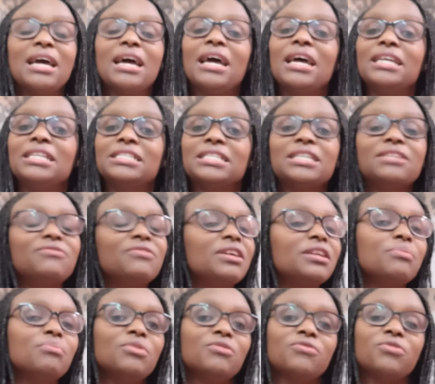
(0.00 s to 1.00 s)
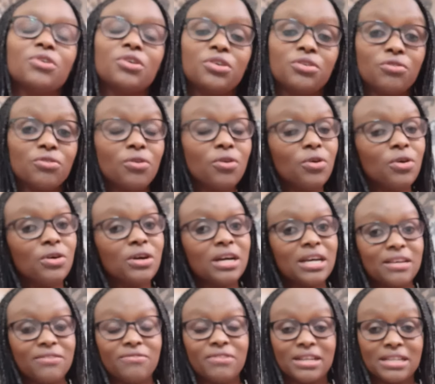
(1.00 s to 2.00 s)
and even before you
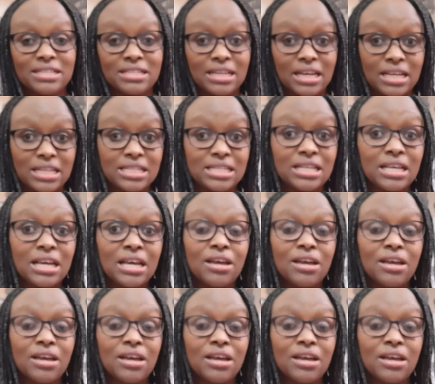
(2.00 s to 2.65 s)
even test